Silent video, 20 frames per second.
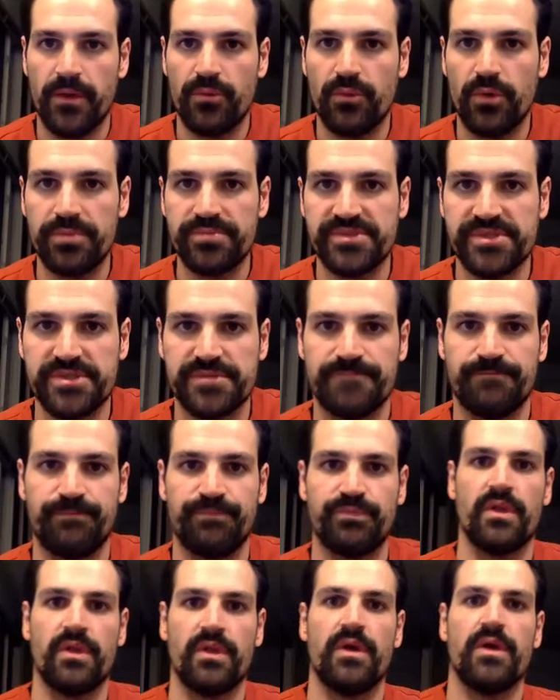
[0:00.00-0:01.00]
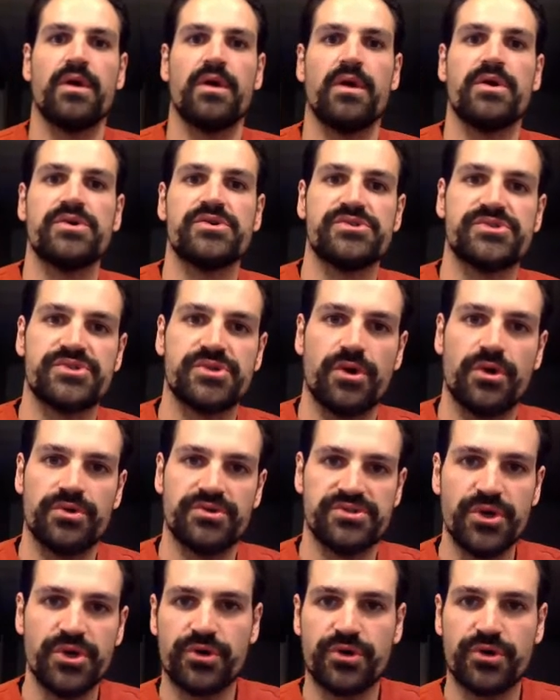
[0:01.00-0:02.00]
Whoops. So
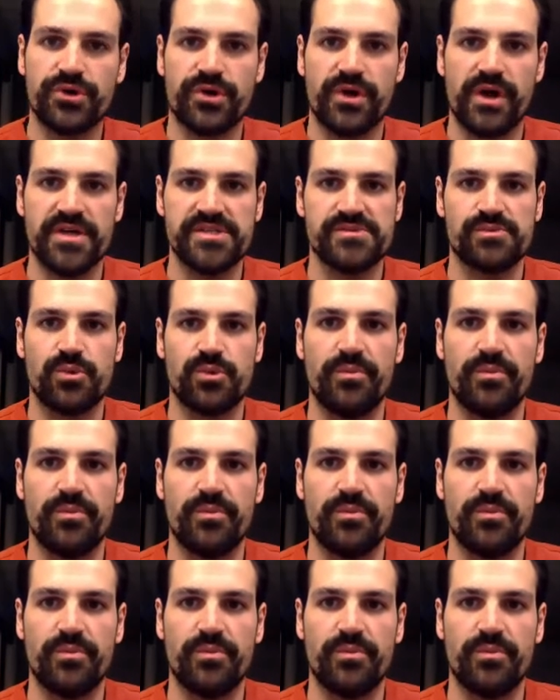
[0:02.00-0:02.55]
two crests